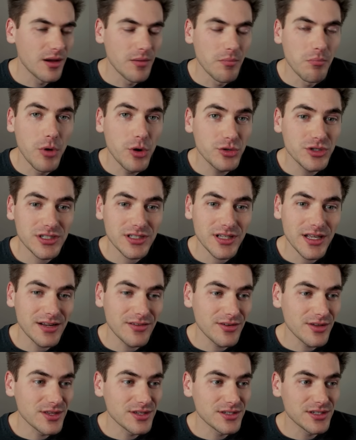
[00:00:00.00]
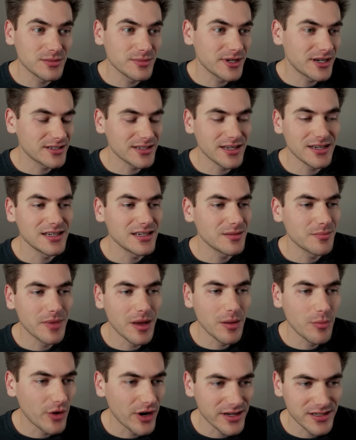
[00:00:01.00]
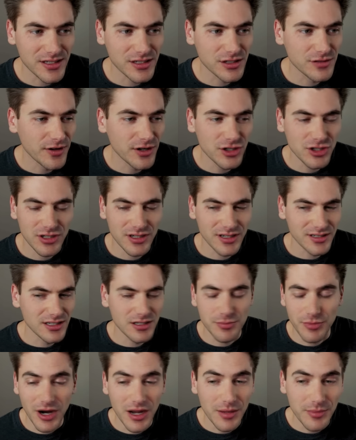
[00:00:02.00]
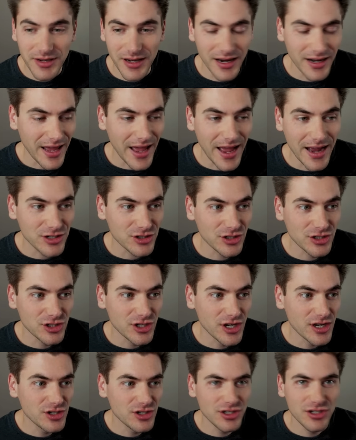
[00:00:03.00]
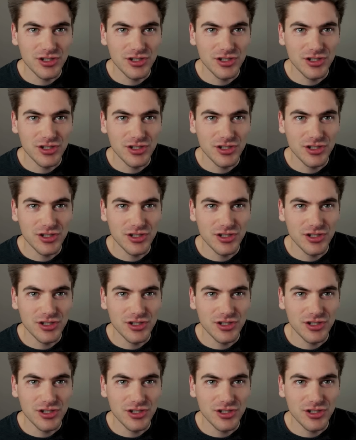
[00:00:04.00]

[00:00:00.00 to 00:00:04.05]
Most likely this is because I need to memoize this function because it's probably not actually changing,